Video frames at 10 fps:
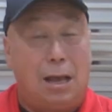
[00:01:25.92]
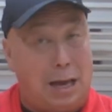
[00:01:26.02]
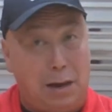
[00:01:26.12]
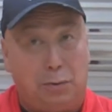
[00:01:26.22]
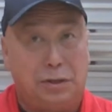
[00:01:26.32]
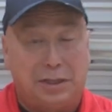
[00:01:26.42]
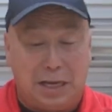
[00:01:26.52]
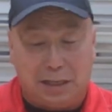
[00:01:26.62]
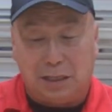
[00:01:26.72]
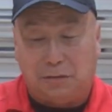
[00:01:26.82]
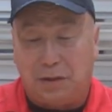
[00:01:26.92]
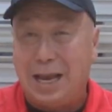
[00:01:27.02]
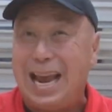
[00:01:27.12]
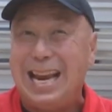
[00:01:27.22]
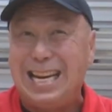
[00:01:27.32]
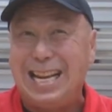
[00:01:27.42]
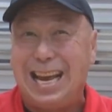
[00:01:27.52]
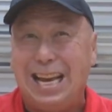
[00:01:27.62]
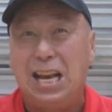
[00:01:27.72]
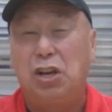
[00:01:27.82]
I will say this for the
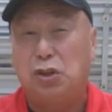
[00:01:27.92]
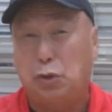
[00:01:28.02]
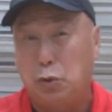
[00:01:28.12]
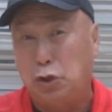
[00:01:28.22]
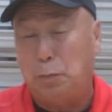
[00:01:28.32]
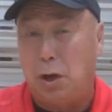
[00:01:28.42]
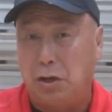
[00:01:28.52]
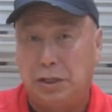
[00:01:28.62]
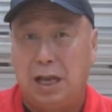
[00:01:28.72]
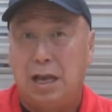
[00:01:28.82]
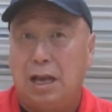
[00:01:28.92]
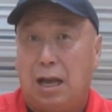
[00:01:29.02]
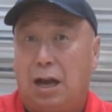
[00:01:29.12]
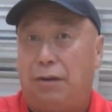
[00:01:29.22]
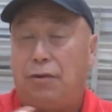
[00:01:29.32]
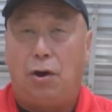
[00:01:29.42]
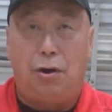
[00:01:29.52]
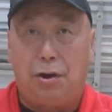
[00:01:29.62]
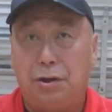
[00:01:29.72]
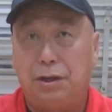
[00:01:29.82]
ADA Squish Balls, of
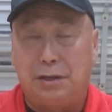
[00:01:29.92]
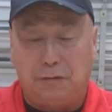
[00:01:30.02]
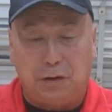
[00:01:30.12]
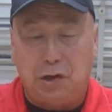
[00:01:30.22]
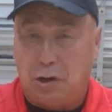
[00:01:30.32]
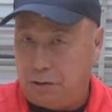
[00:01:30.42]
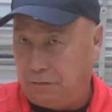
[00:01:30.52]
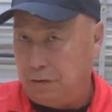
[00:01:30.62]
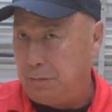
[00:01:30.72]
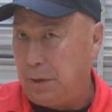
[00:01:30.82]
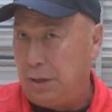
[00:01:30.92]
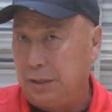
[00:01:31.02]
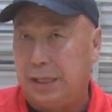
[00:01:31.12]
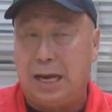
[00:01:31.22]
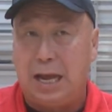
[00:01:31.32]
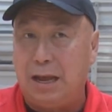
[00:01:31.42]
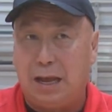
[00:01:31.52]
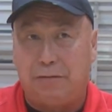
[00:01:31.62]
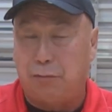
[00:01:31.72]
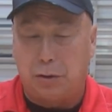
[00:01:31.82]
all the different coated foam balls that I
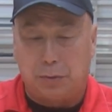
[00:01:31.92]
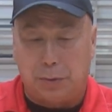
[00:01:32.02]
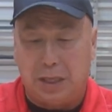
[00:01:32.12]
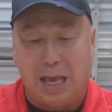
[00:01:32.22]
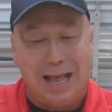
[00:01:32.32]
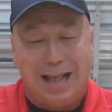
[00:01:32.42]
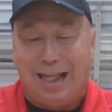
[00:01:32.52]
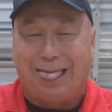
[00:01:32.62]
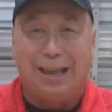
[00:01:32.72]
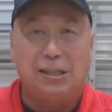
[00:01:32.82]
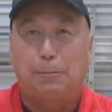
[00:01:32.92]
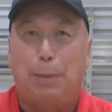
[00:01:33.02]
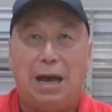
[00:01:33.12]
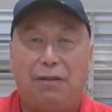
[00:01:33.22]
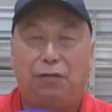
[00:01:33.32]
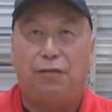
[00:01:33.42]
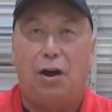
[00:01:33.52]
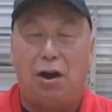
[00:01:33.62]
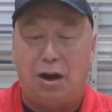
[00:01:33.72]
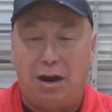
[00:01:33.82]
have worked with, this by
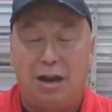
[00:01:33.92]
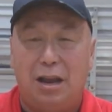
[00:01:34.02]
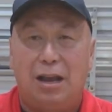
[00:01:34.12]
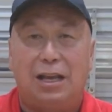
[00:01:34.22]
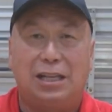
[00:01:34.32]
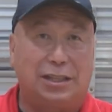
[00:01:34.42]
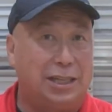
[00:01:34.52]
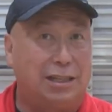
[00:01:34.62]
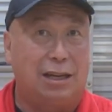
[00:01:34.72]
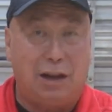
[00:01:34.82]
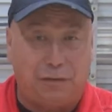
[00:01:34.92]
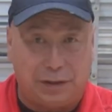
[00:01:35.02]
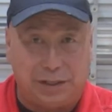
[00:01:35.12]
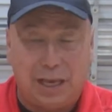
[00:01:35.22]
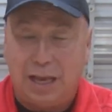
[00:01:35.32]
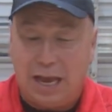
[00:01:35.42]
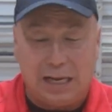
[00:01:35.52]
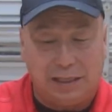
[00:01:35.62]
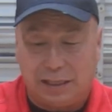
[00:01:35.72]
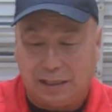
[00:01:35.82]
far is the toughest,
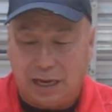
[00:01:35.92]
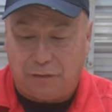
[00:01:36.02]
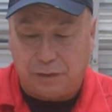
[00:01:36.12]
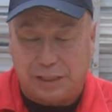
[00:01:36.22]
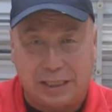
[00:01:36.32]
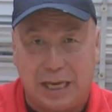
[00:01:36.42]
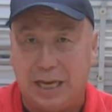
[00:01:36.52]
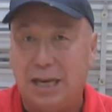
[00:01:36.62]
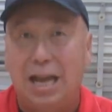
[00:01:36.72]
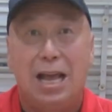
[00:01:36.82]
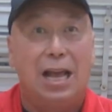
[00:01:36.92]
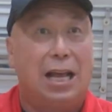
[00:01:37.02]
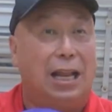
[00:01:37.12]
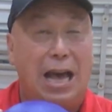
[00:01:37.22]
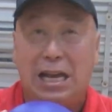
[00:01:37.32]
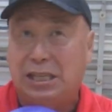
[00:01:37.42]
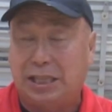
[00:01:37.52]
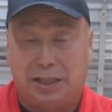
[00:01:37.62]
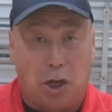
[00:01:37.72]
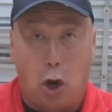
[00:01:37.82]
has the toughest skin,
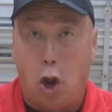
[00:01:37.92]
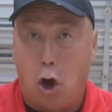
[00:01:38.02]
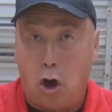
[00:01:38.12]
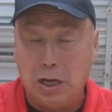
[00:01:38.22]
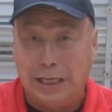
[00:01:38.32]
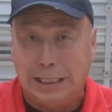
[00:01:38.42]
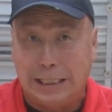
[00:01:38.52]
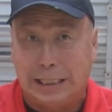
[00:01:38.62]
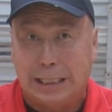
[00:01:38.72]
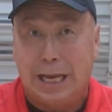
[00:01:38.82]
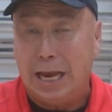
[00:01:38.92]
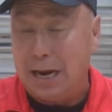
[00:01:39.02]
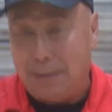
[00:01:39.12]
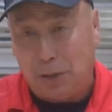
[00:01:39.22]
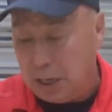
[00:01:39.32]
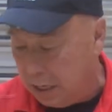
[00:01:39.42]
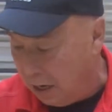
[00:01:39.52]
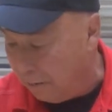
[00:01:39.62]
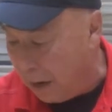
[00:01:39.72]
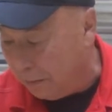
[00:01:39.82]
lasts the longest, and I'm talking
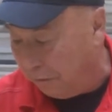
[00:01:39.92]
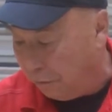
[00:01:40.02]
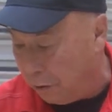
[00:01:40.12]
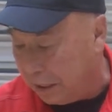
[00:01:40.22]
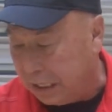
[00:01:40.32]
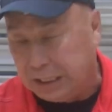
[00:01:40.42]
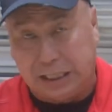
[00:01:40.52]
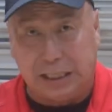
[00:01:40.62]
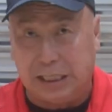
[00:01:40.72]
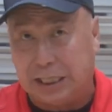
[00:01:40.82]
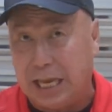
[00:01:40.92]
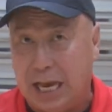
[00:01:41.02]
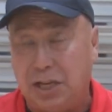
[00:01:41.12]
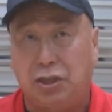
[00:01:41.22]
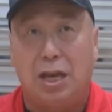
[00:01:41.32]
about before it gets to this stage,